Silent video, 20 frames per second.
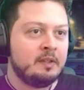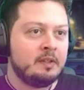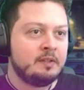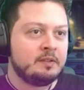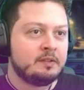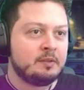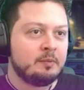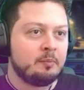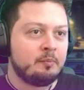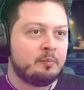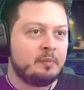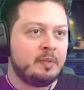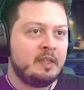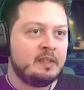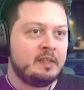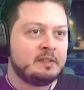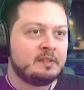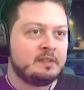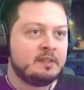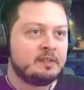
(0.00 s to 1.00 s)
some
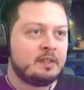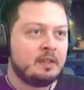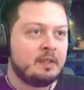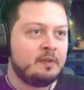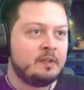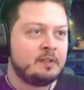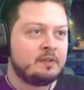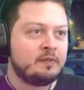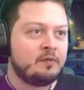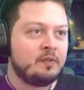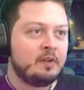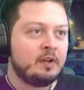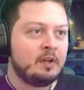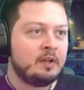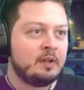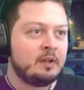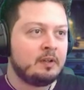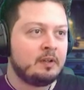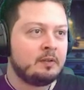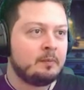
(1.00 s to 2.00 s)
pieces of his
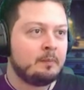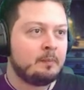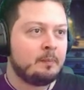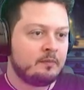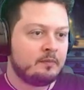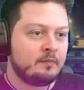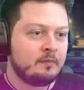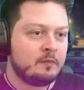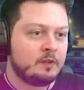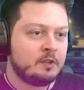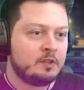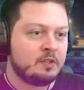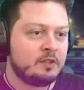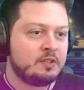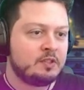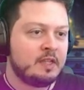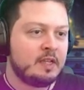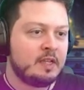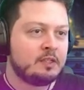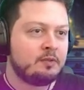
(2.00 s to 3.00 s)
fur. It's going to
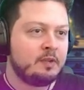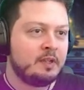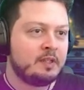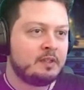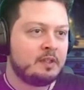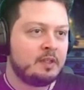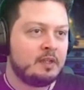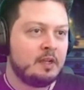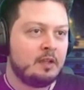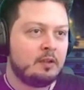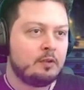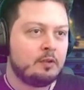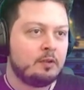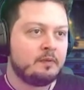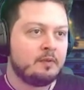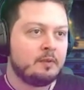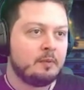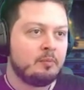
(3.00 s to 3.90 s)
saturate the color of the